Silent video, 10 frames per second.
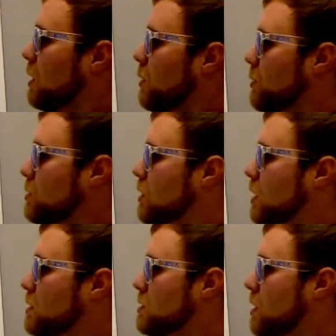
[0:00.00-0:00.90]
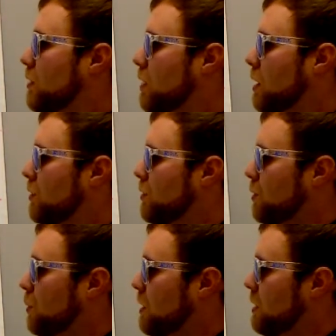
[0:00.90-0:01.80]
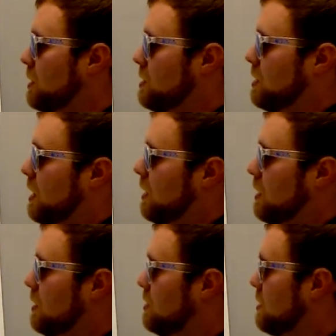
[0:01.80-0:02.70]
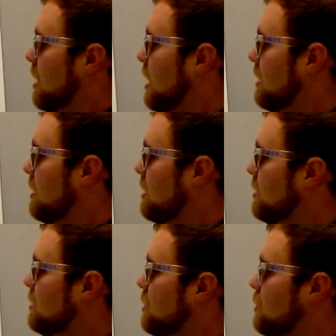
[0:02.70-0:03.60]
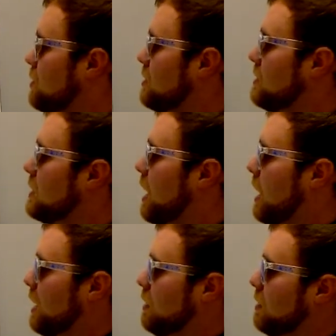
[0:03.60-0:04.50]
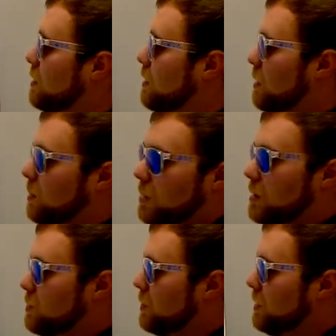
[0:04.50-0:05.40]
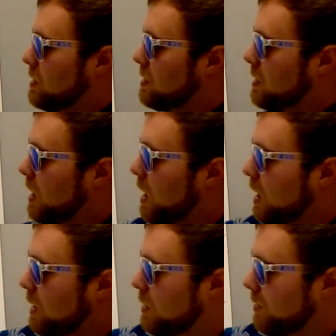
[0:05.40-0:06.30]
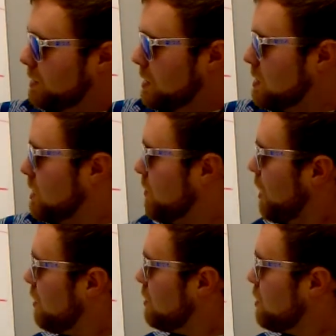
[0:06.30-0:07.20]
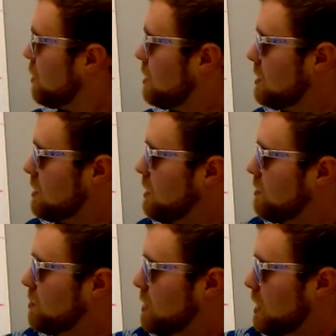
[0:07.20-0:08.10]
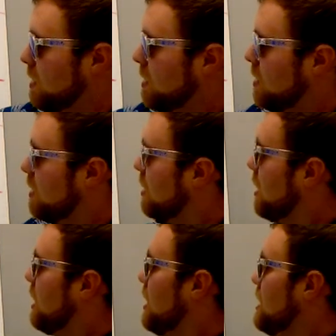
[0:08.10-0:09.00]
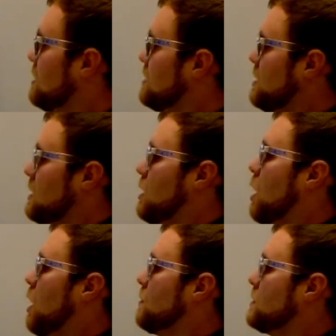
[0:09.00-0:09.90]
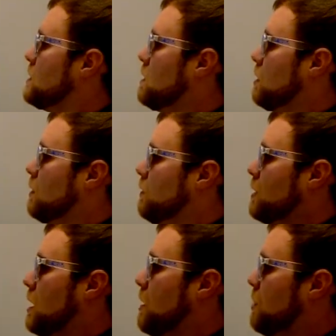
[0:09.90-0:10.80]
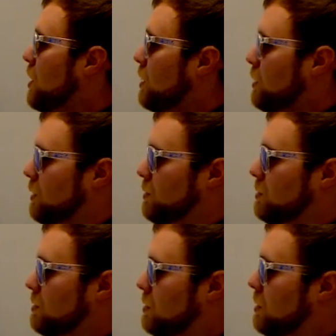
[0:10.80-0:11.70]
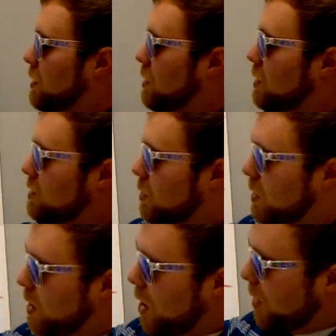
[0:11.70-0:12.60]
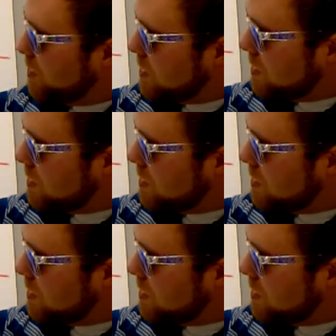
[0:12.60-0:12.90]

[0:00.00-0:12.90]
I'm trying to solve out for what this side is. I need to use sine, because what the sine of 65 degrees gives me is the opposite over the hypotenuse. So the opposite